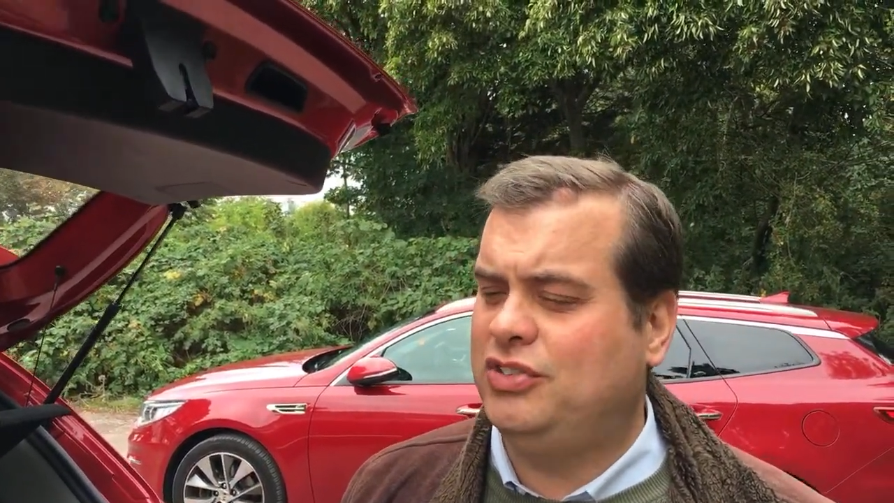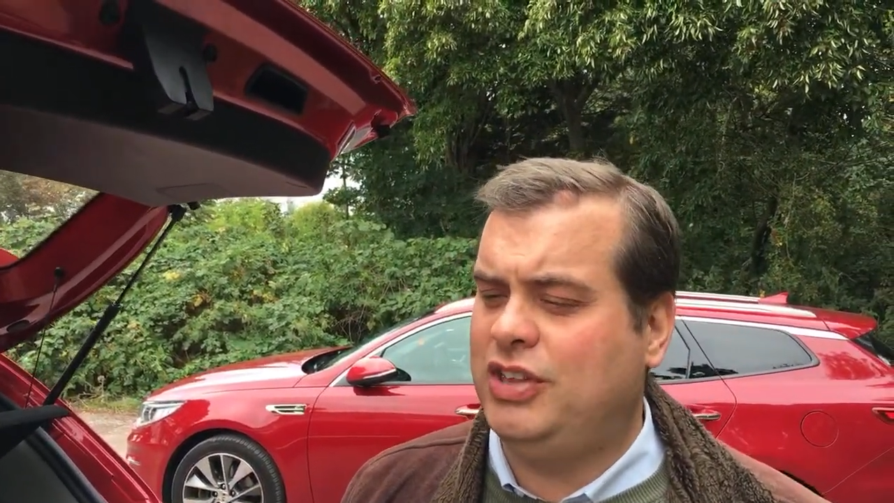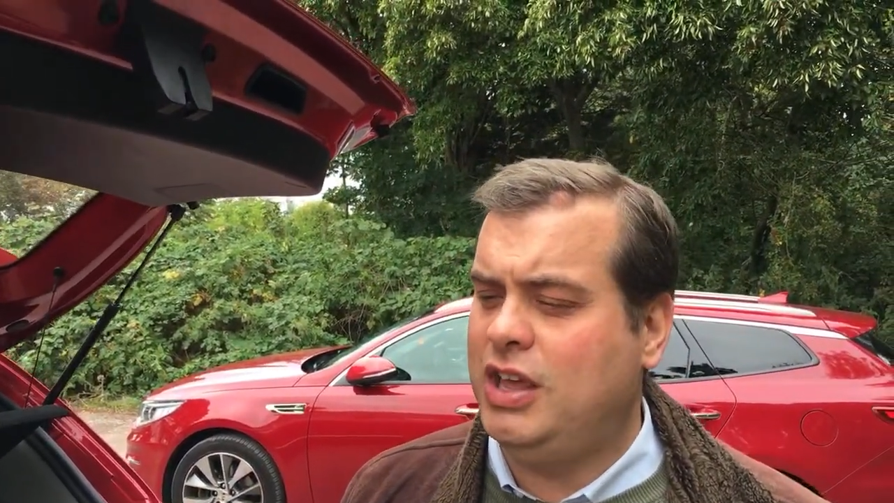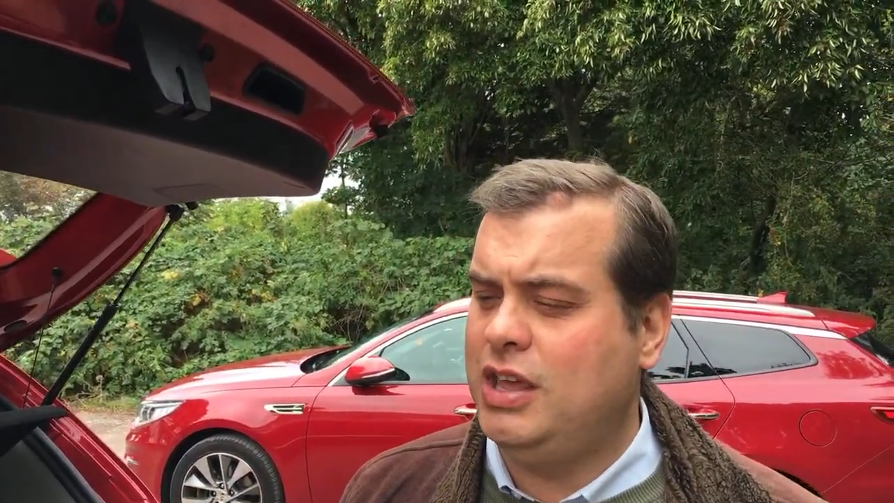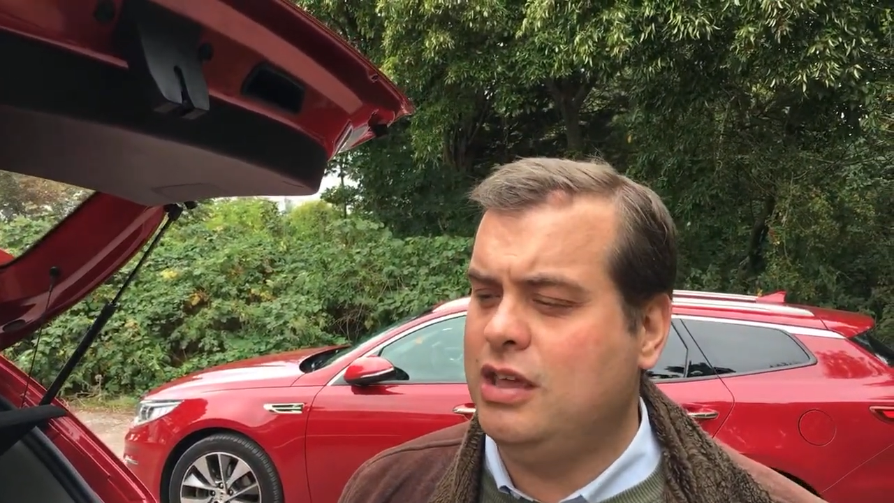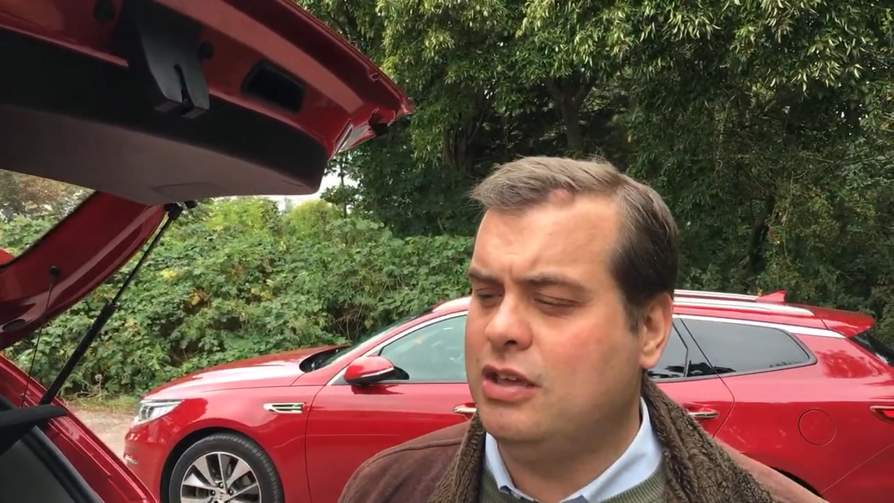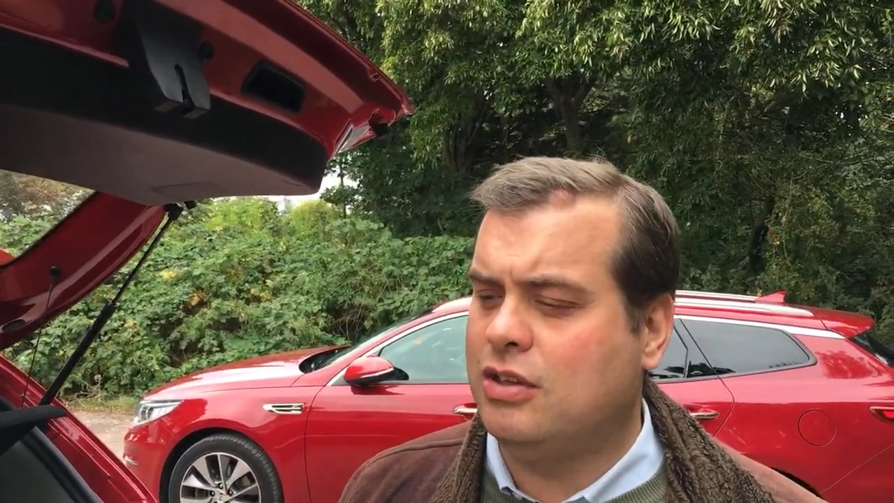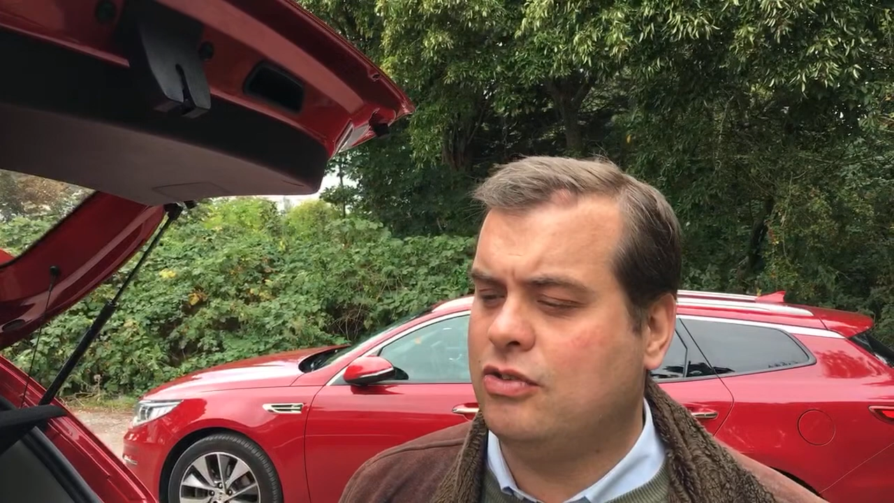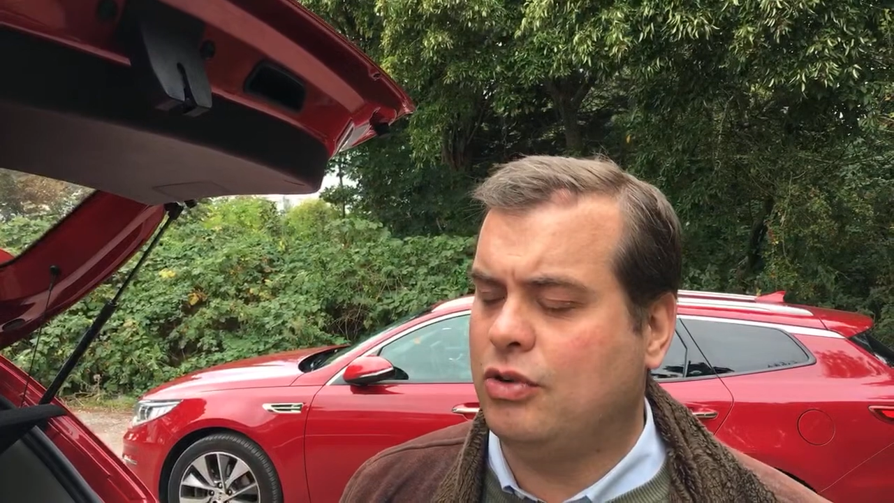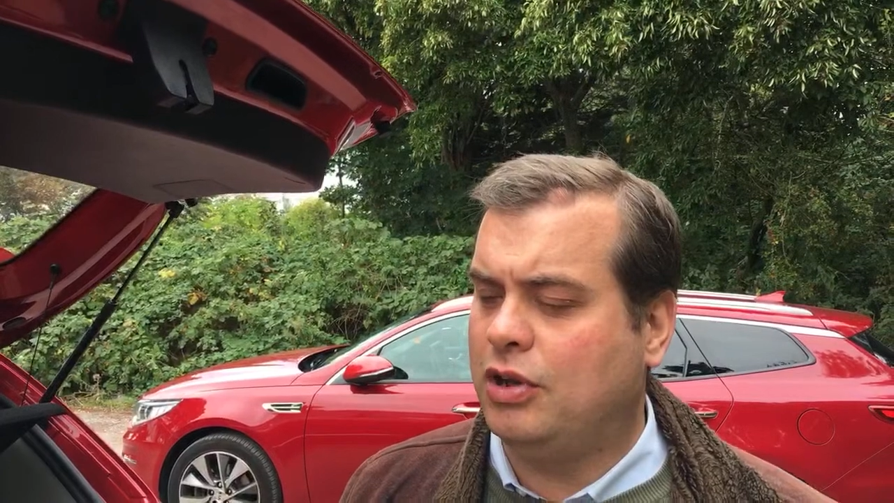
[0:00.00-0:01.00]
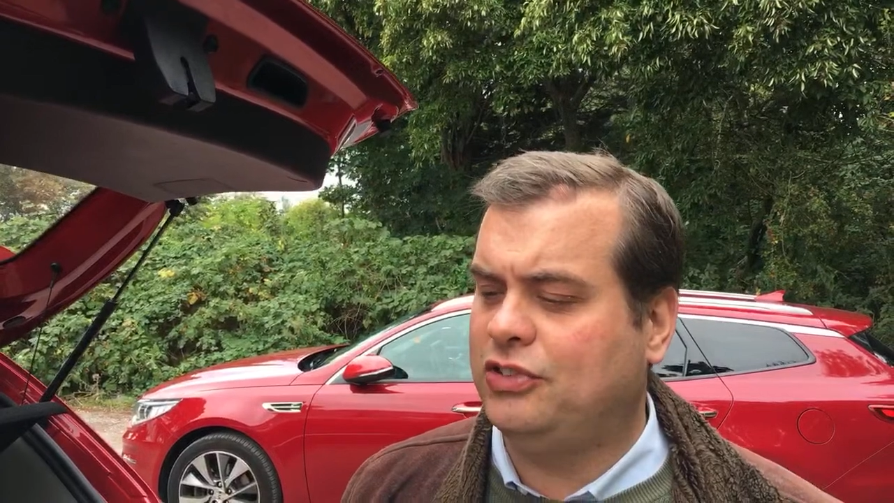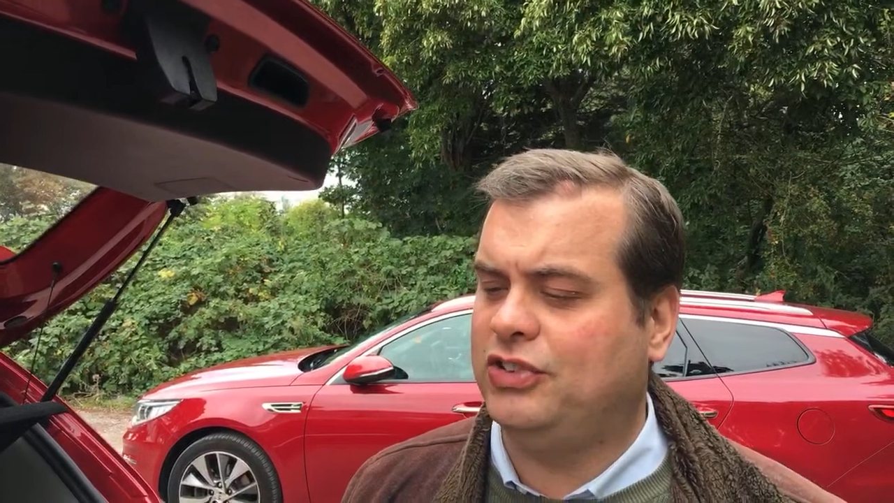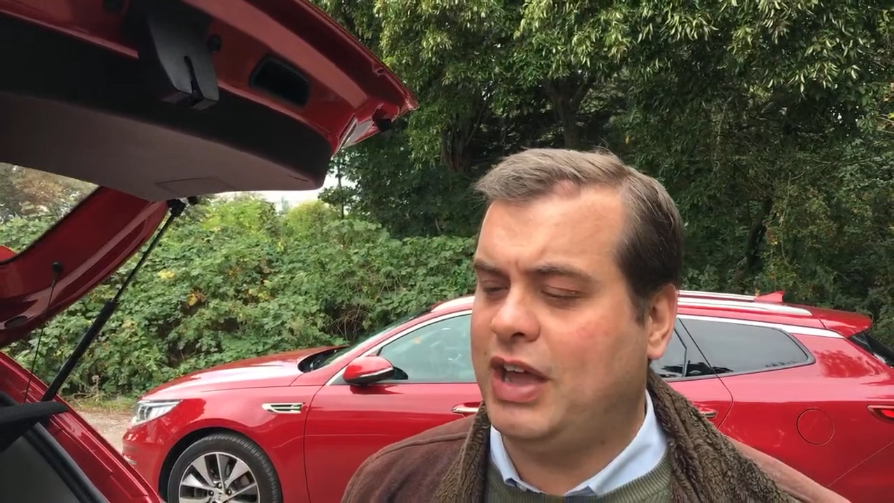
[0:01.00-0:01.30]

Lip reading: T-Cross